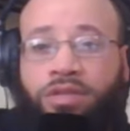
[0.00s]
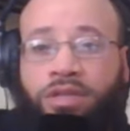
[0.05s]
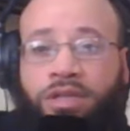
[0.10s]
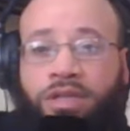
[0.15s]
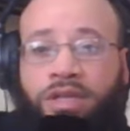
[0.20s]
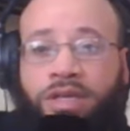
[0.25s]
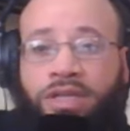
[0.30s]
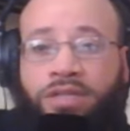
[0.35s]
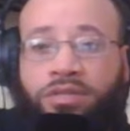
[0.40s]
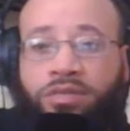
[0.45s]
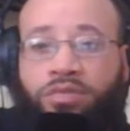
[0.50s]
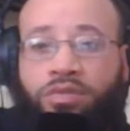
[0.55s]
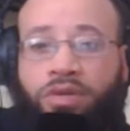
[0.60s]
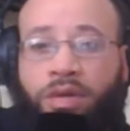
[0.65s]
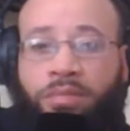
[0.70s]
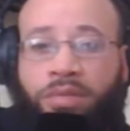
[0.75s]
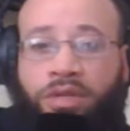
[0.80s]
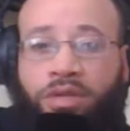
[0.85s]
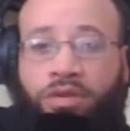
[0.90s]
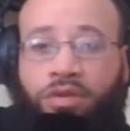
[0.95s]
He has a new
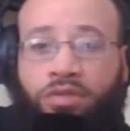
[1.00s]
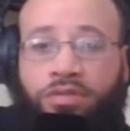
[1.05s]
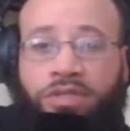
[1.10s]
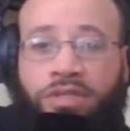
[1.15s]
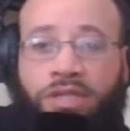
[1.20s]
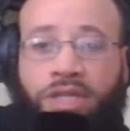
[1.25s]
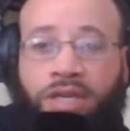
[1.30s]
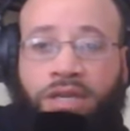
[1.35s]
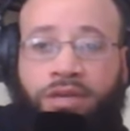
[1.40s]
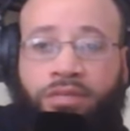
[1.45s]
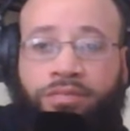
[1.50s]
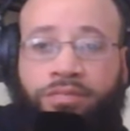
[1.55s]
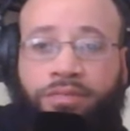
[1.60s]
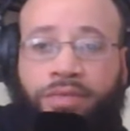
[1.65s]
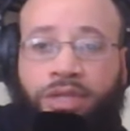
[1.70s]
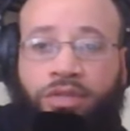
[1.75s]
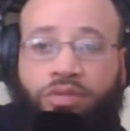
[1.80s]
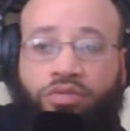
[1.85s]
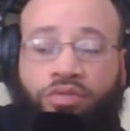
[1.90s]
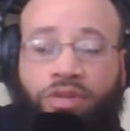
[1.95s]
company called Detail.
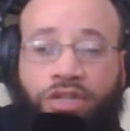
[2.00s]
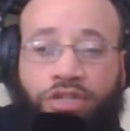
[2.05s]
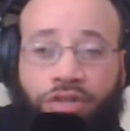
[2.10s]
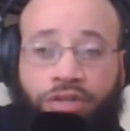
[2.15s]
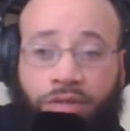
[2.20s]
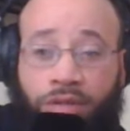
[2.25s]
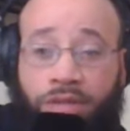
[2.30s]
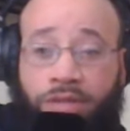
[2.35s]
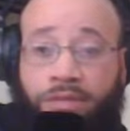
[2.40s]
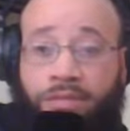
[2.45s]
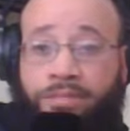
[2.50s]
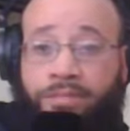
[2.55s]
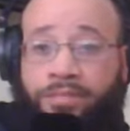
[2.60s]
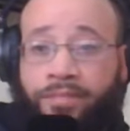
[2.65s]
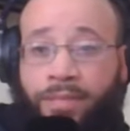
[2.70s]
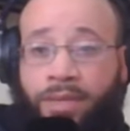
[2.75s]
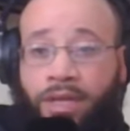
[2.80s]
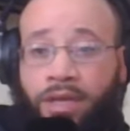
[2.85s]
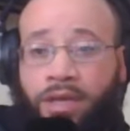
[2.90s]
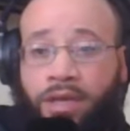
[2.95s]
They do great journalism.
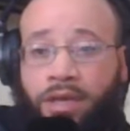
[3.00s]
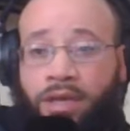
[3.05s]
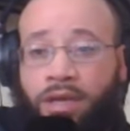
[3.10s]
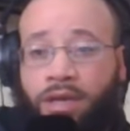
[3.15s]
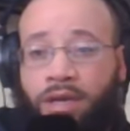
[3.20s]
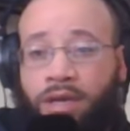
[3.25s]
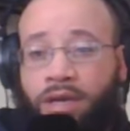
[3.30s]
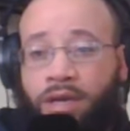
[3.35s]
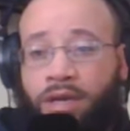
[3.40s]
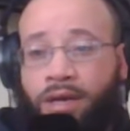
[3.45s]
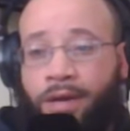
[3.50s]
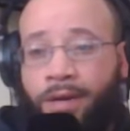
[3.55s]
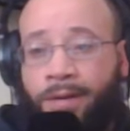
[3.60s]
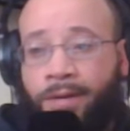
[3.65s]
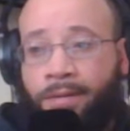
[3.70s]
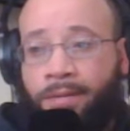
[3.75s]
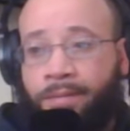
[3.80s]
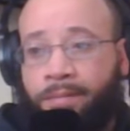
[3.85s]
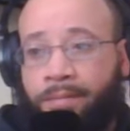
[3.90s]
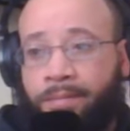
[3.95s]

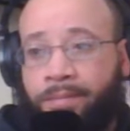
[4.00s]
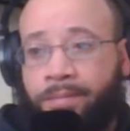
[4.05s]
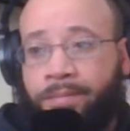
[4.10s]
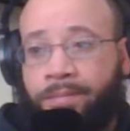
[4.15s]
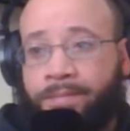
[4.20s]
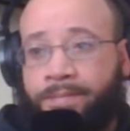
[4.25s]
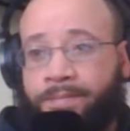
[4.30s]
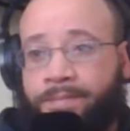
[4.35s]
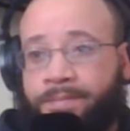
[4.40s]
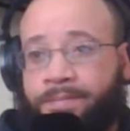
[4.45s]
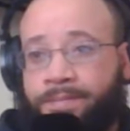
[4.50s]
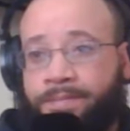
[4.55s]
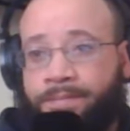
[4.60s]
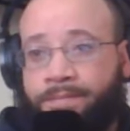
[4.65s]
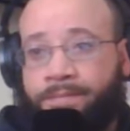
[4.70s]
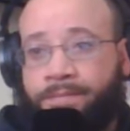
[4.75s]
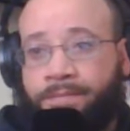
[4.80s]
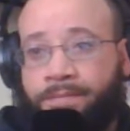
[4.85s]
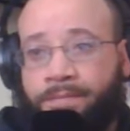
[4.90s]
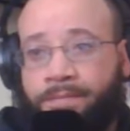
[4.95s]
Um,
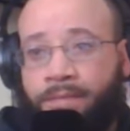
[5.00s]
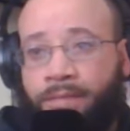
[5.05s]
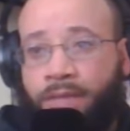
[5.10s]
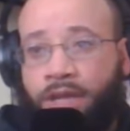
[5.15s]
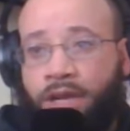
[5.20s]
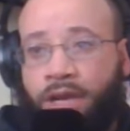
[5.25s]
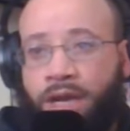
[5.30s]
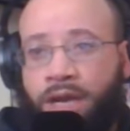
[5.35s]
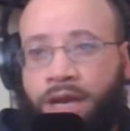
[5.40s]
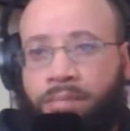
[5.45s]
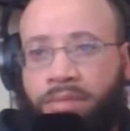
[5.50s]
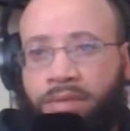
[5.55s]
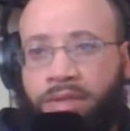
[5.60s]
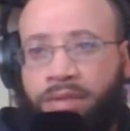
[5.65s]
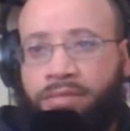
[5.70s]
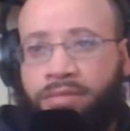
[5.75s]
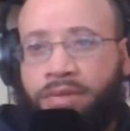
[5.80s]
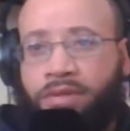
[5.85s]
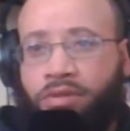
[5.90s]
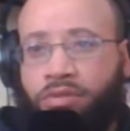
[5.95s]
that I
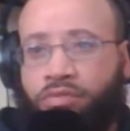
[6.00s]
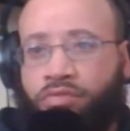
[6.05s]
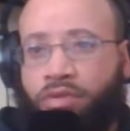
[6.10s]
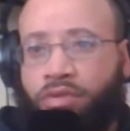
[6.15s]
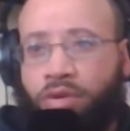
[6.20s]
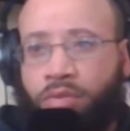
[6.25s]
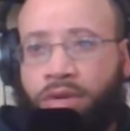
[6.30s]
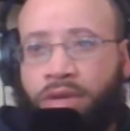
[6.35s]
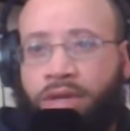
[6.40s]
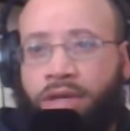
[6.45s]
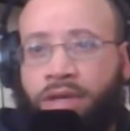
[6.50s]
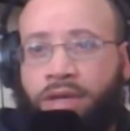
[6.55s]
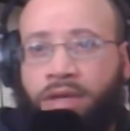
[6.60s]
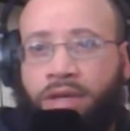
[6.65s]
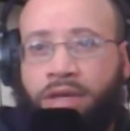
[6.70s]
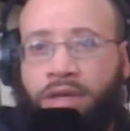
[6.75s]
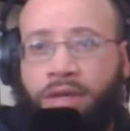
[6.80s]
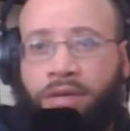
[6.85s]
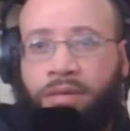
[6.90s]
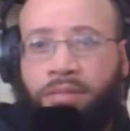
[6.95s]
believe that they're growing.
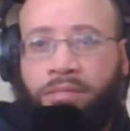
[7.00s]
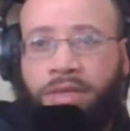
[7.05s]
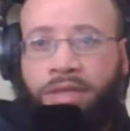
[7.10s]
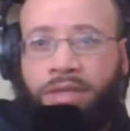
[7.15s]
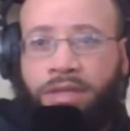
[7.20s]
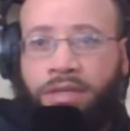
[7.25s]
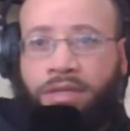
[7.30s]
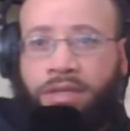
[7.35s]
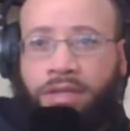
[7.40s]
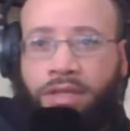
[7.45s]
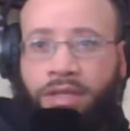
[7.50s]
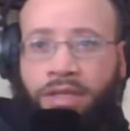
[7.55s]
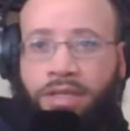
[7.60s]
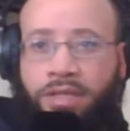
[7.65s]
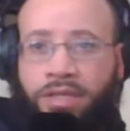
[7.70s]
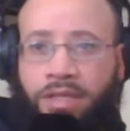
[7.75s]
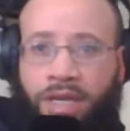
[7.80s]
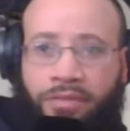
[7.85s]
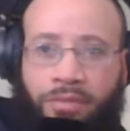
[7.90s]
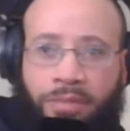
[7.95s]
He
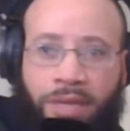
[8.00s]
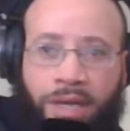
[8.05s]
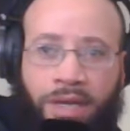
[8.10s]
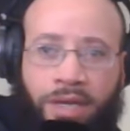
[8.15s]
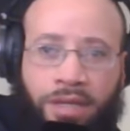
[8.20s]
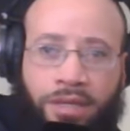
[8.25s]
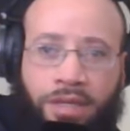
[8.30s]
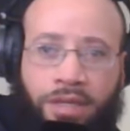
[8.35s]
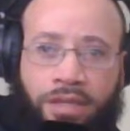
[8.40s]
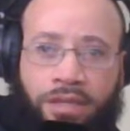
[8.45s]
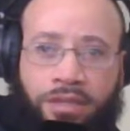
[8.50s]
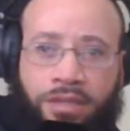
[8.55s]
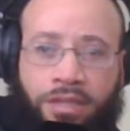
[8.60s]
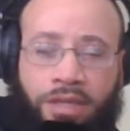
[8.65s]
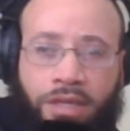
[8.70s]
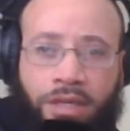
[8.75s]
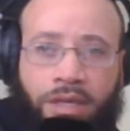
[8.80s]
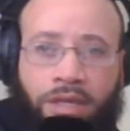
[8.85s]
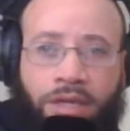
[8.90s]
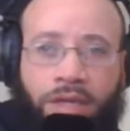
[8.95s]
aside from that, he does
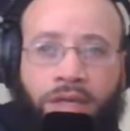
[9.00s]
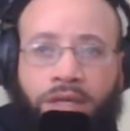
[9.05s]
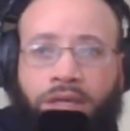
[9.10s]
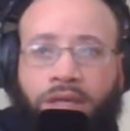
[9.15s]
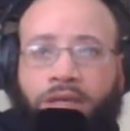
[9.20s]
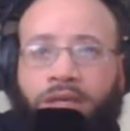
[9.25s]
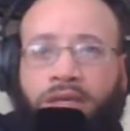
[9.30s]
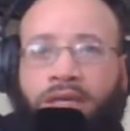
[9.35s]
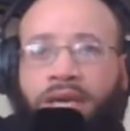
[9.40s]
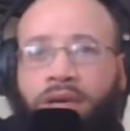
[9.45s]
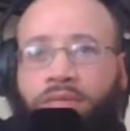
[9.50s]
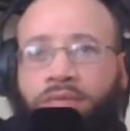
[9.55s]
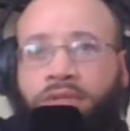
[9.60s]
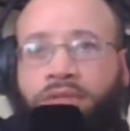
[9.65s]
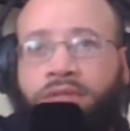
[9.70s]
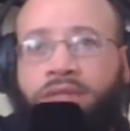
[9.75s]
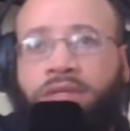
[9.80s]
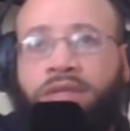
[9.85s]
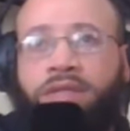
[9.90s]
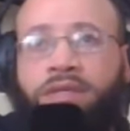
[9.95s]

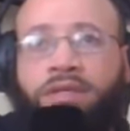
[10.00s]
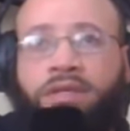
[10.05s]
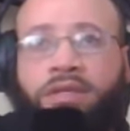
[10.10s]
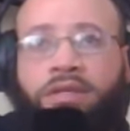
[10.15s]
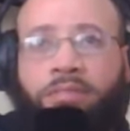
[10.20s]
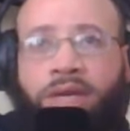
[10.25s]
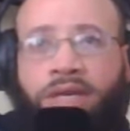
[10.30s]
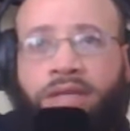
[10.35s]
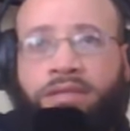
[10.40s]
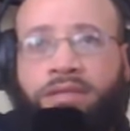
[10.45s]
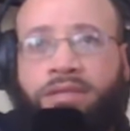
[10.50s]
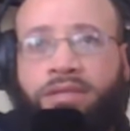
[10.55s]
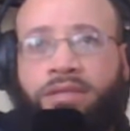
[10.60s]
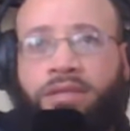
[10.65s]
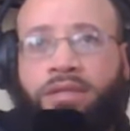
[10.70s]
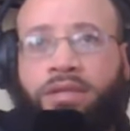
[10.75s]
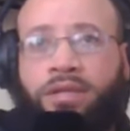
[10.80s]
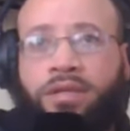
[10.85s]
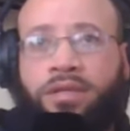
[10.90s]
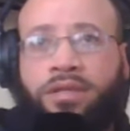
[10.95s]
countless debates,
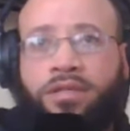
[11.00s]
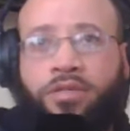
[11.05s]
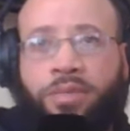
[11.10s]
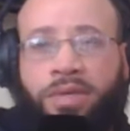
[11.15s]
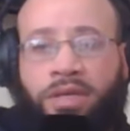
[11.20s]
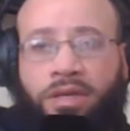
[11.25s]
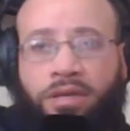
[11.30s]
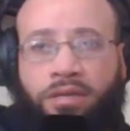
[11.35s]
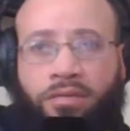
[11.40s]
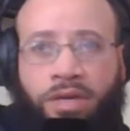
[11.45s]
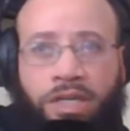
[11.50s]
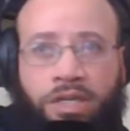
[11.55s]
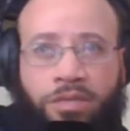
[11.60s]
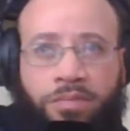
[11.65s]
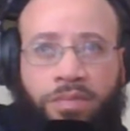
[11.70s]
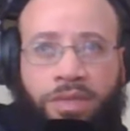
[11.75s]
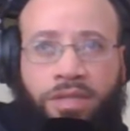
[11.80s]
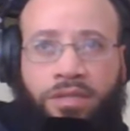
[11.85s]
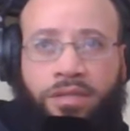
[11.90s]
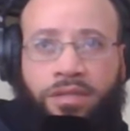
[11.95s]
speaking
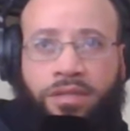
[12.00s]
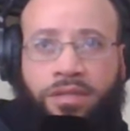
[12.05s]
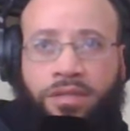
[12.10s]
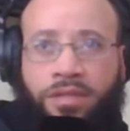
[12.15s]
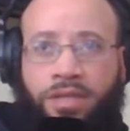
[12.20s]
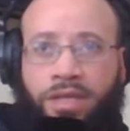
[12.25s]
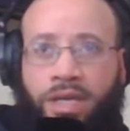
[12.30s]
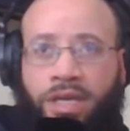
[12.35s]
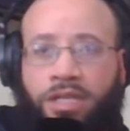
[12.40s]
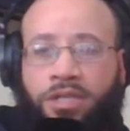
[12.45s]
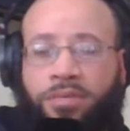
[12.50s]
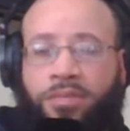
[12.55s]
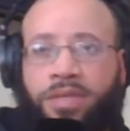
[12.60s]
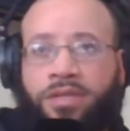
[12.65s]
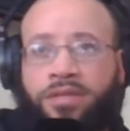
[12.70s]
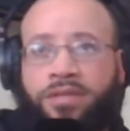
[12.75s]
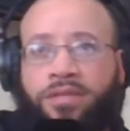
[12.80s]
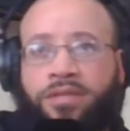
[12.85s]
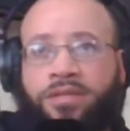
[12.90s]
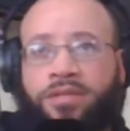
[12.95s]
arrangements,
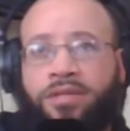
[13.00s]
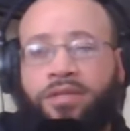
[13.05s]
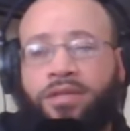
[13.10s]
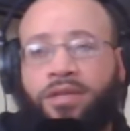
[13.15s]
engagements.